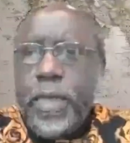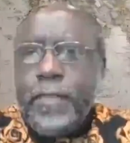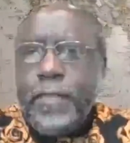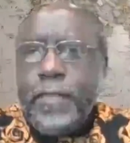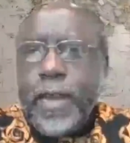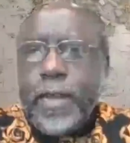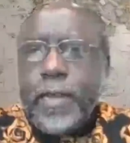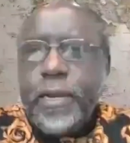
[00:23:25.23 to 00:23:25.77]
And
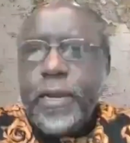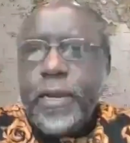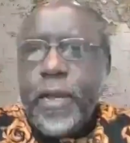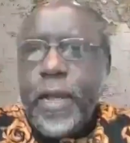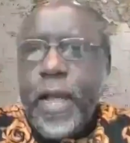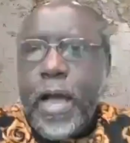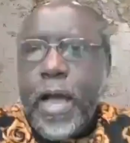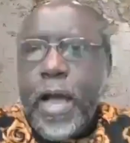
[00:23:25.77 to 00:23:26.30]
then
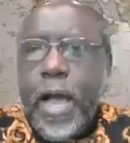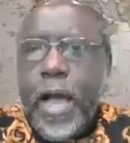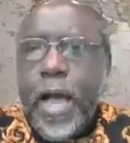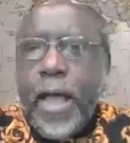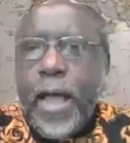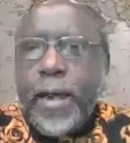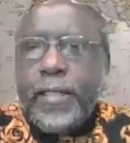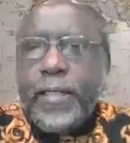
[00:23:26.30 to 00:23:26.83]

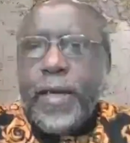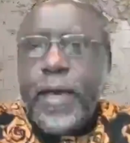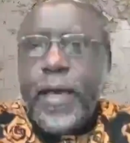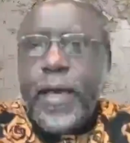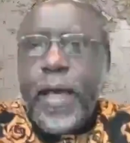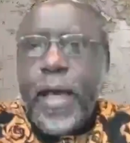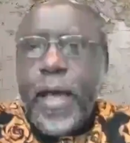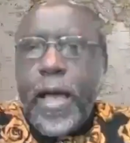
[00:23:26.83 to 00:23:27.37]

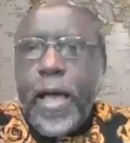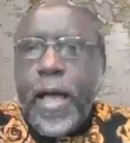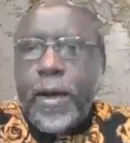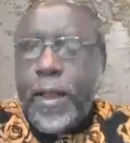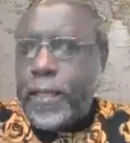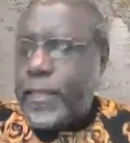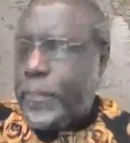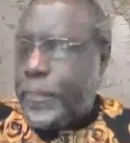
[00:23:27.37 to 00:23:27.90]
another
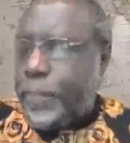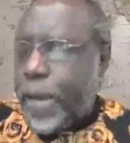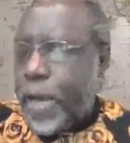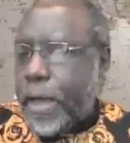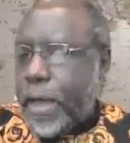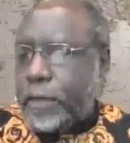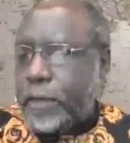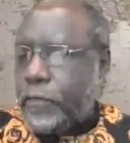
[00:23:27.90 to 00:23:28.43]

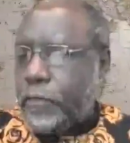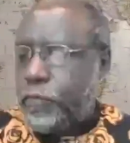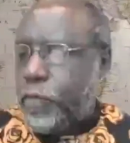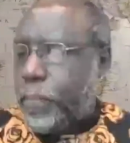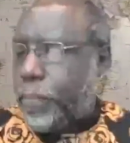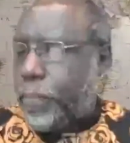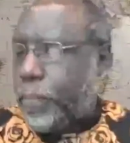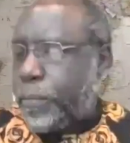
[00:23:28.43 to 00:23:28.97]
part of
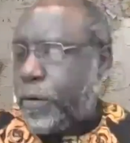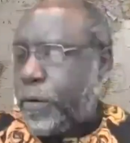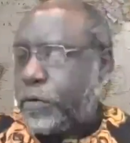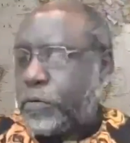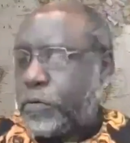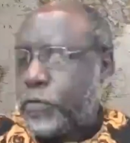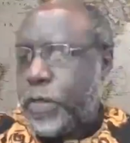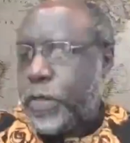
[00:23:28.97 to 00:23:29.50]
your
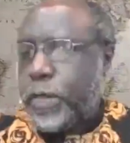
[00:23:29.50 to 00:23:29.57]
proposal